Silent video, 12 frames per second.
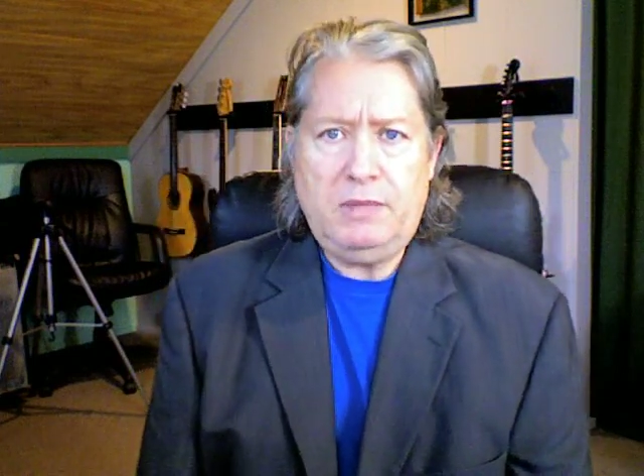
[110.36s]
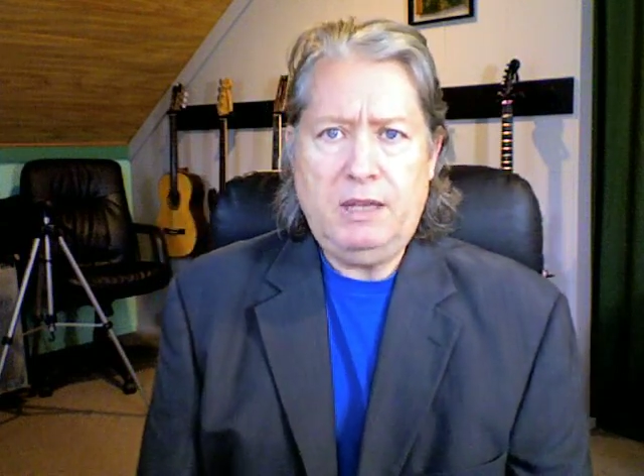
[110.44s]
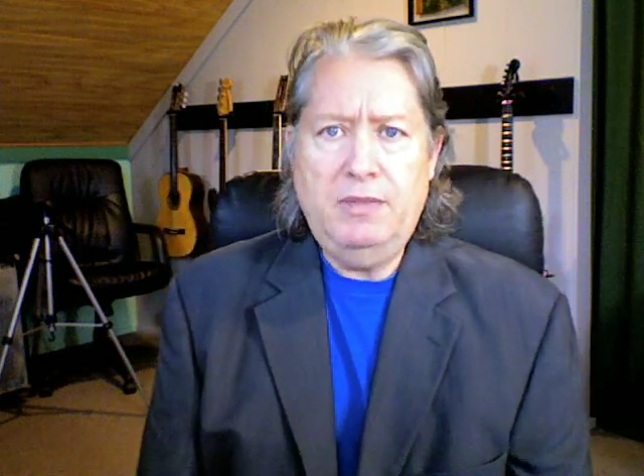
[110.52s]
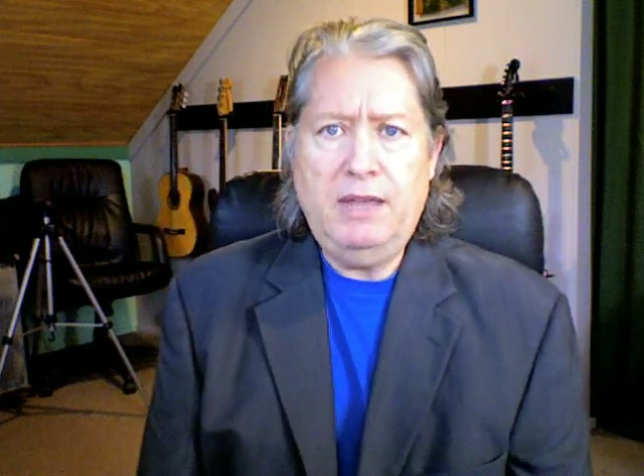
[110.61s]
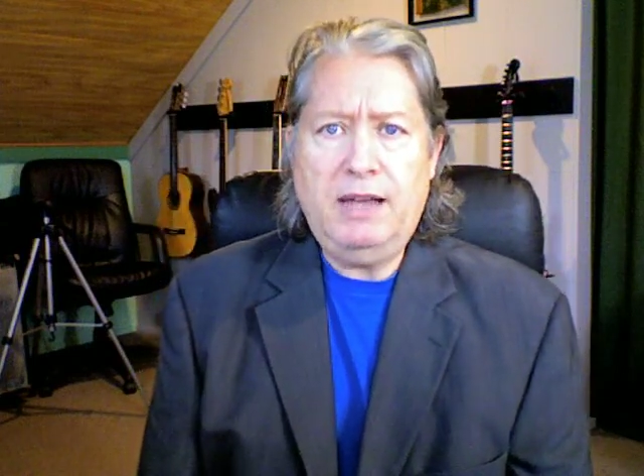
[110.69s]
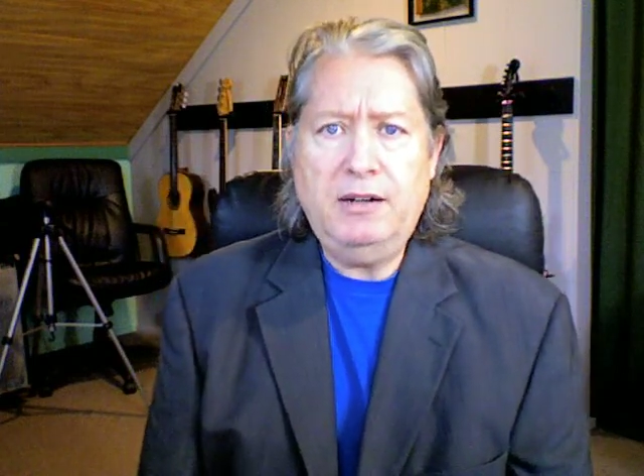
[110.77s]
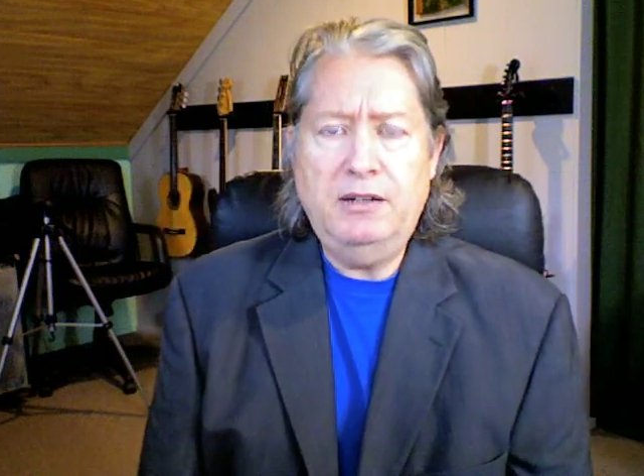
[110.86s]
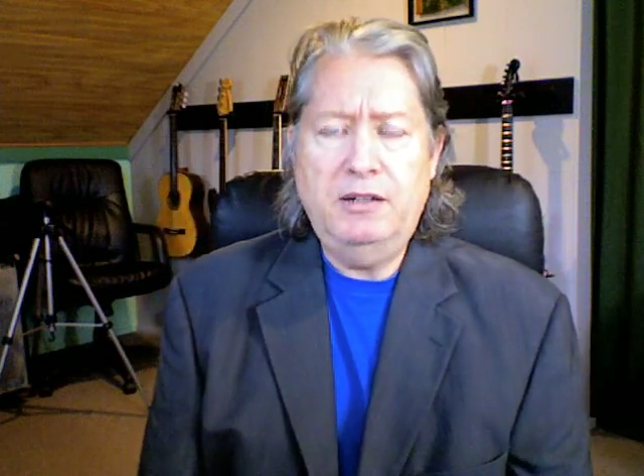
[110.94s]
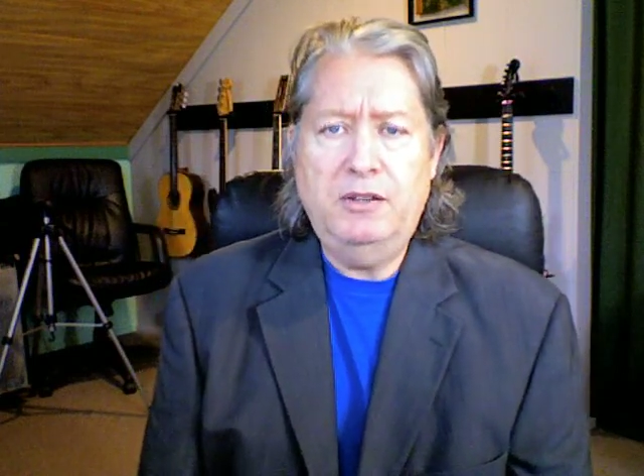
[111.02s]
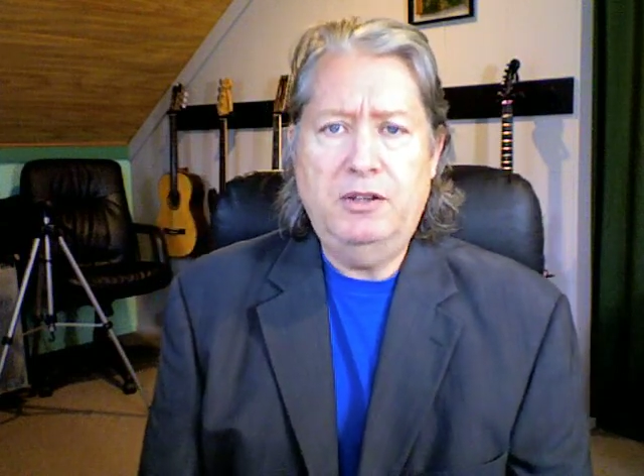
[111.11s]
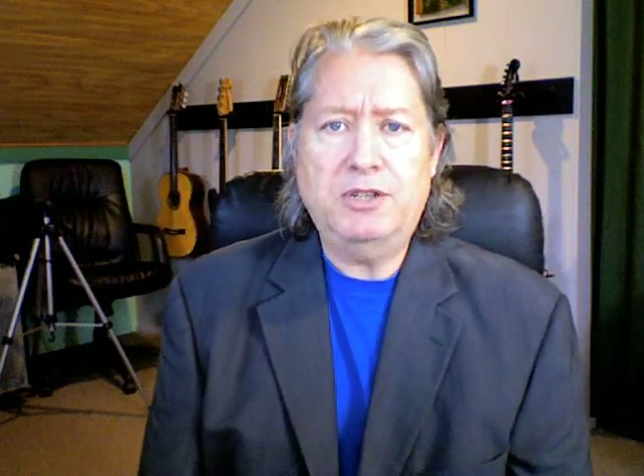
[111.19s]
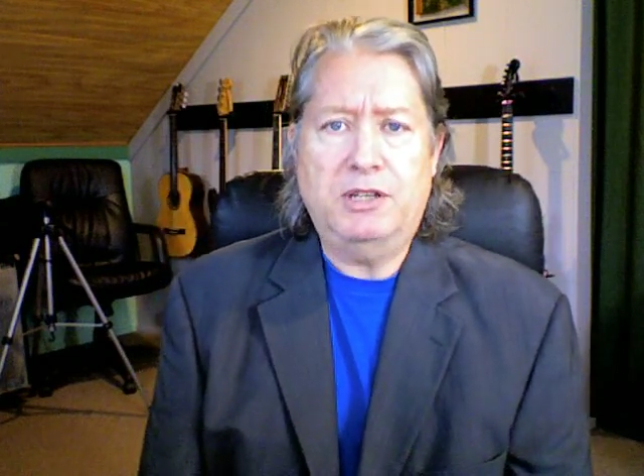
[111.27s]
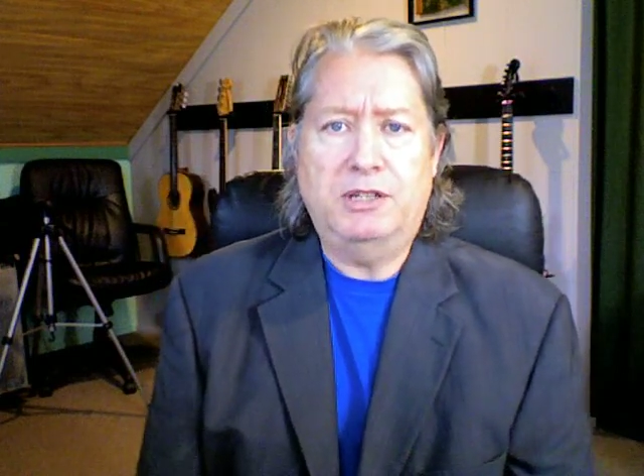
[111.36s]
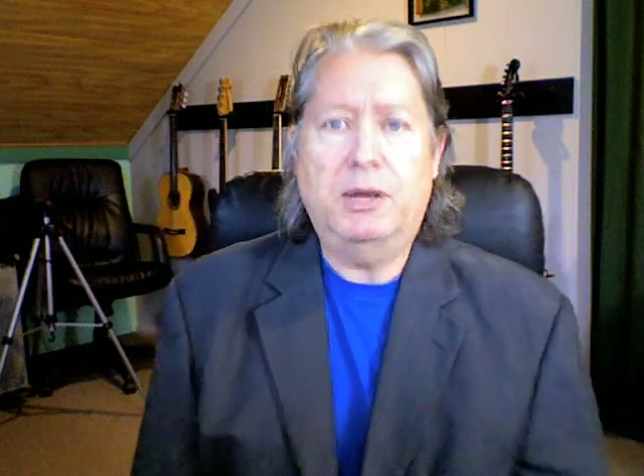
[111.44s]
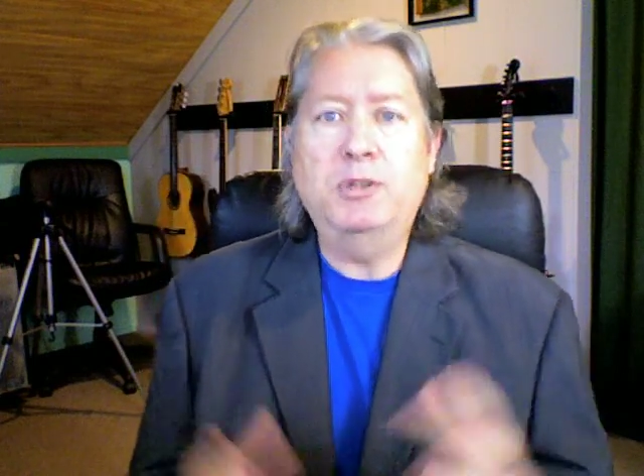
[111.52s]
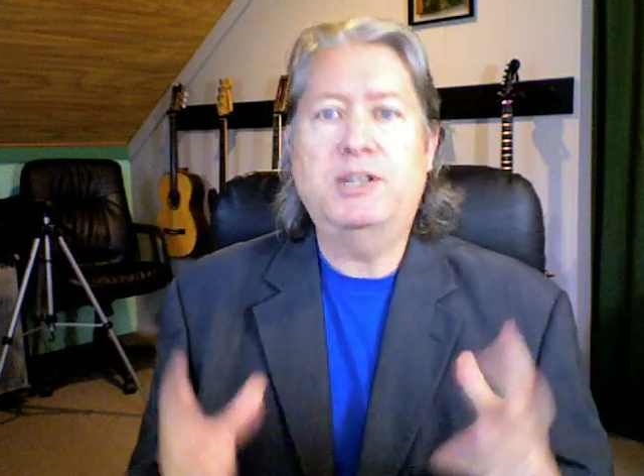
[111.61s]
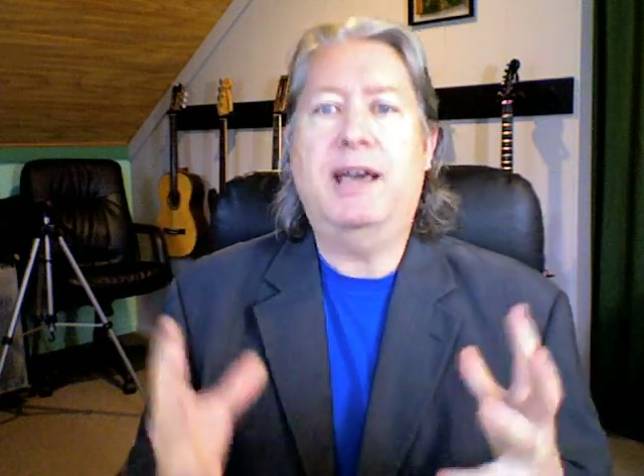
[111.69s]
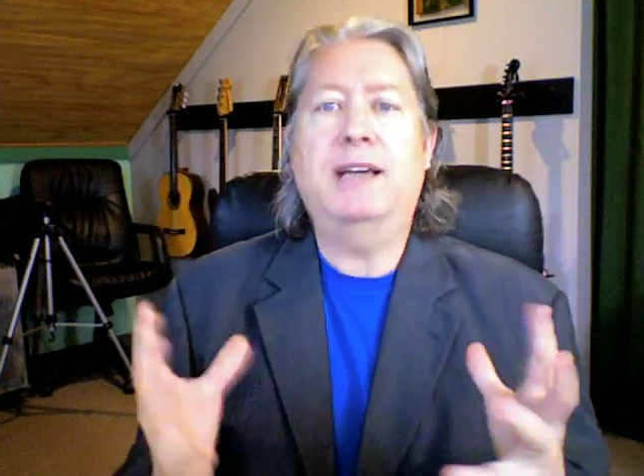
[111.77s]
that there's a
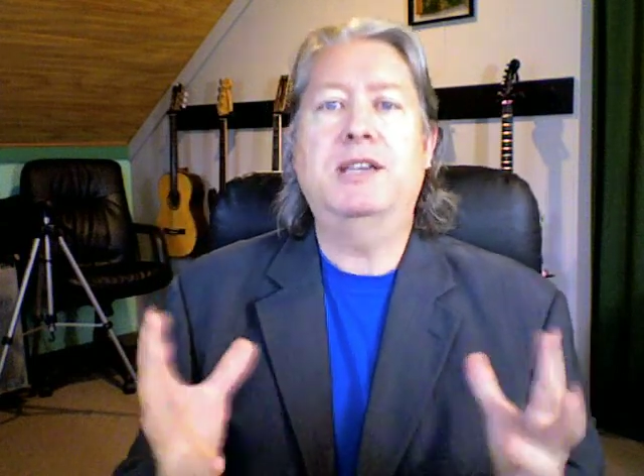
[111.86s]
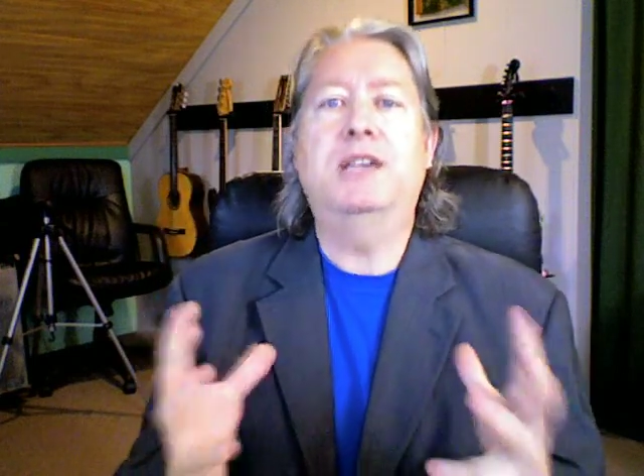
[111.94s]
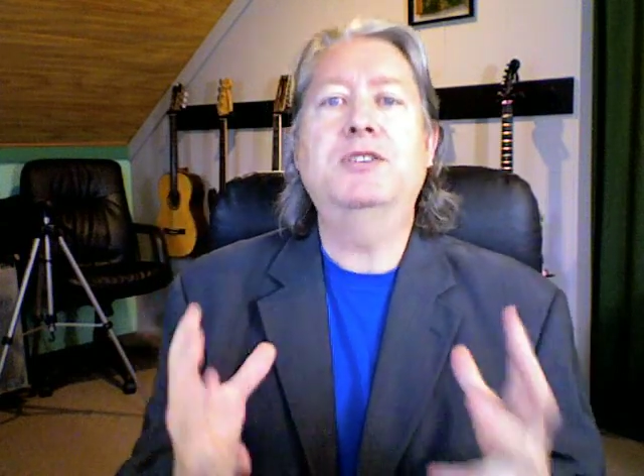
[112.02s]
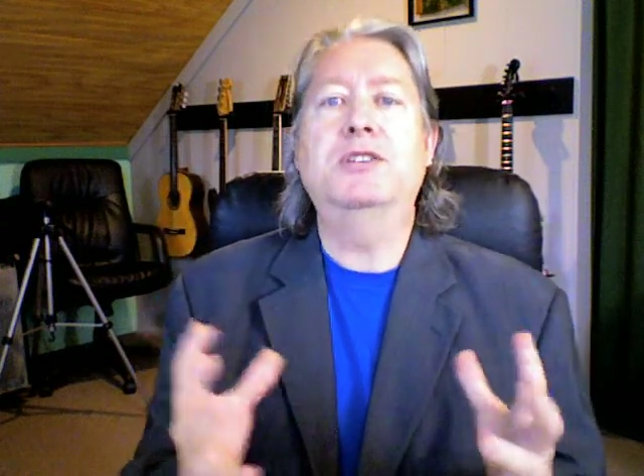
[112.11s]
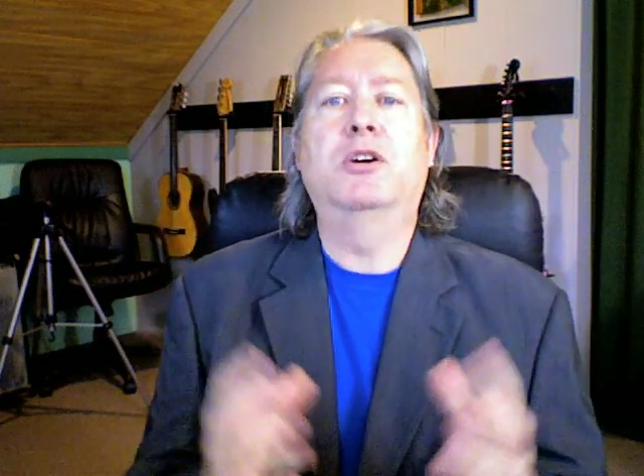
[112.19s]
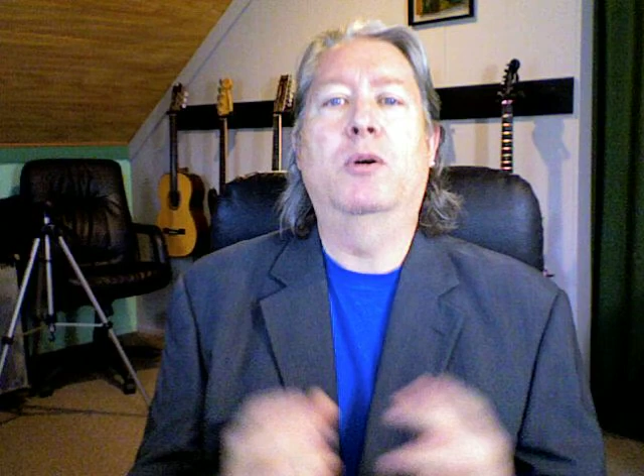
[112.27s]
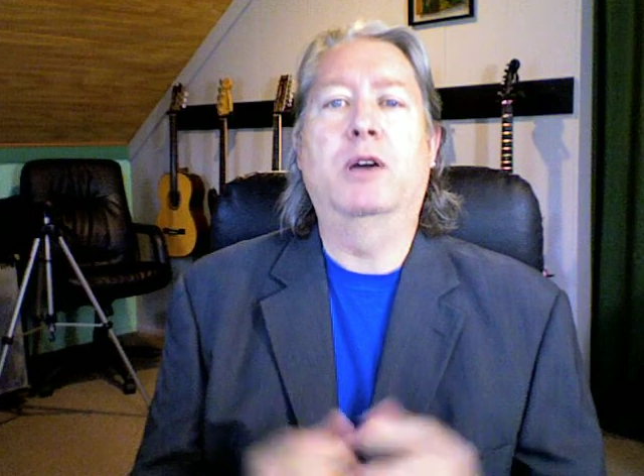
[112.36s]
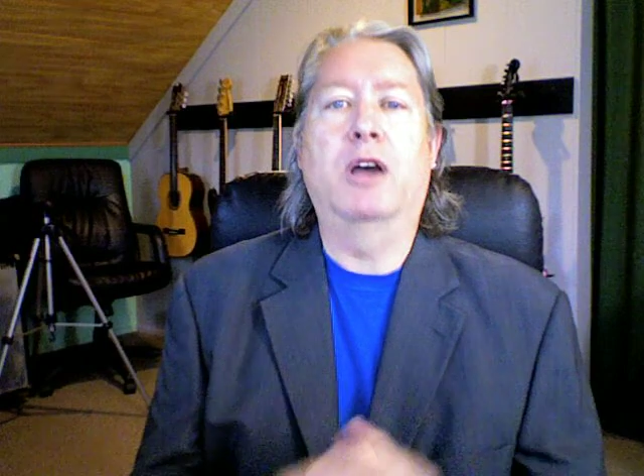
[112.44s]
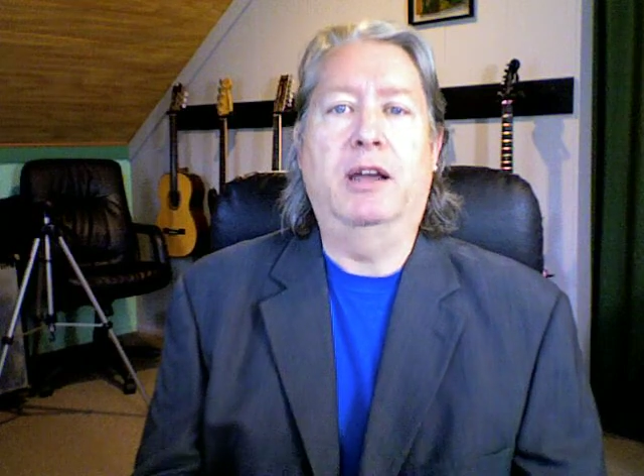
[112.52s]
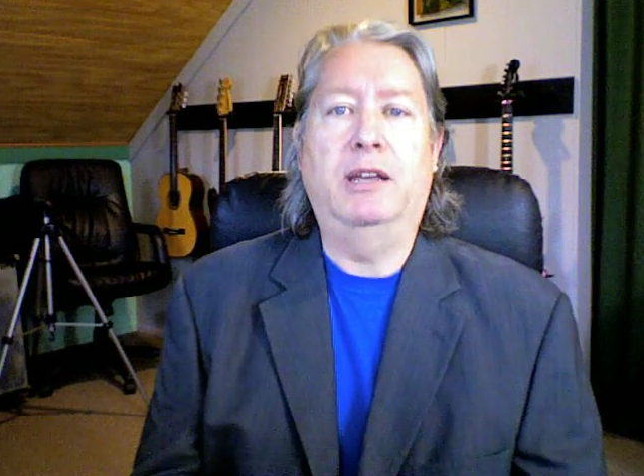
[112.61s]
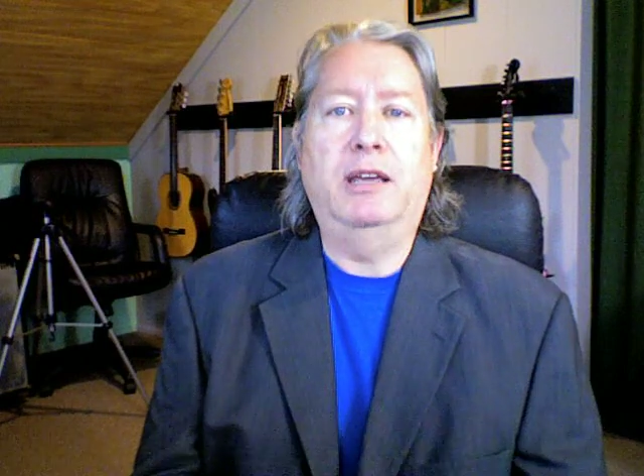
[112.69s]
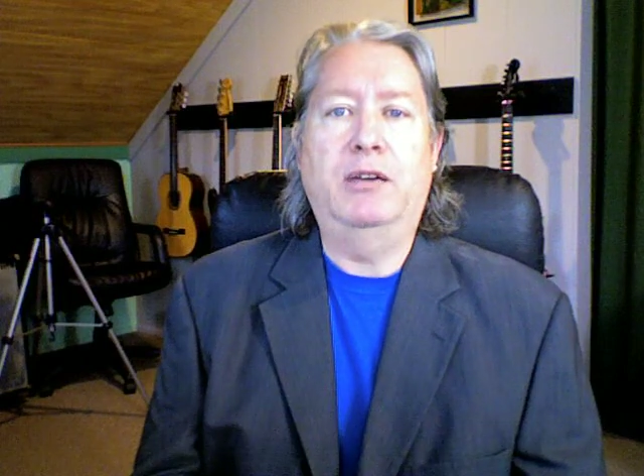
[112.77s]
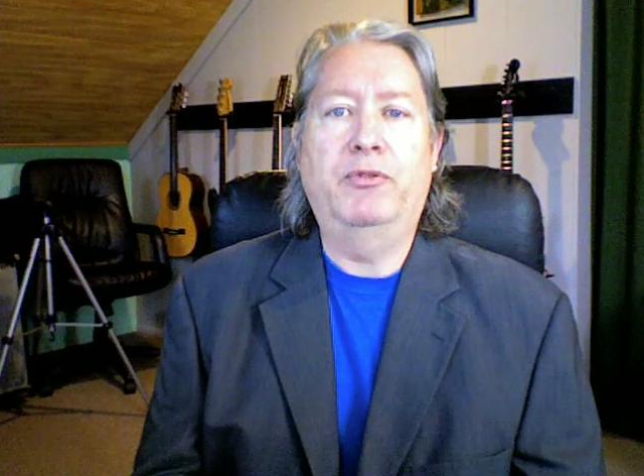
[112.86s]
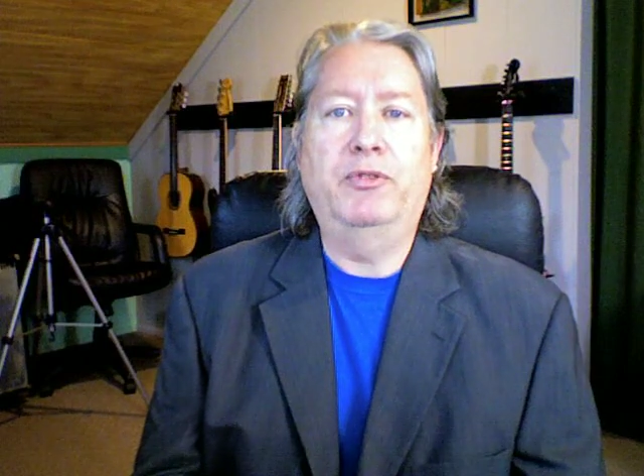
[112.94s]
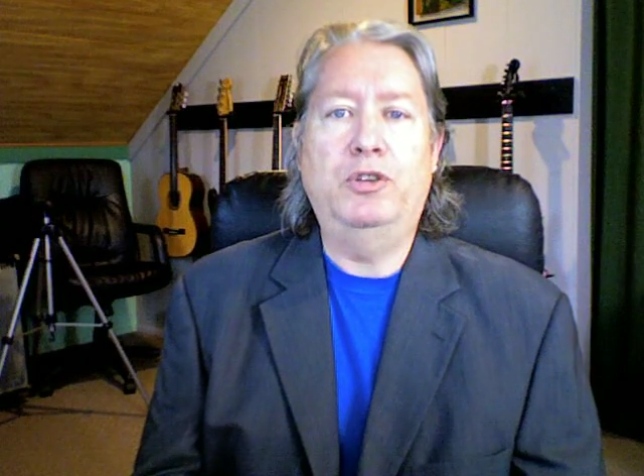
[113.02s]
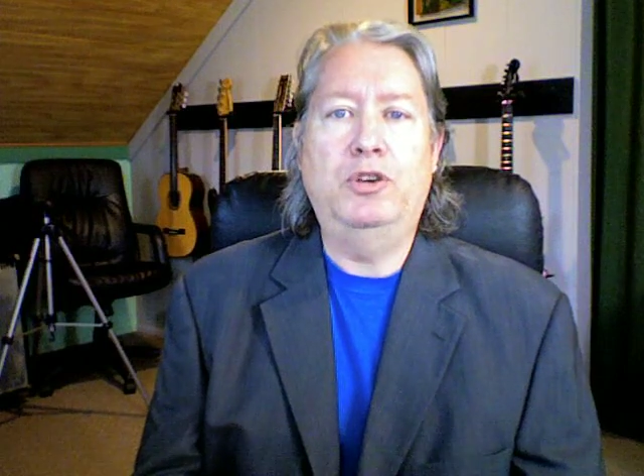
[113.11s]
double taxation going on if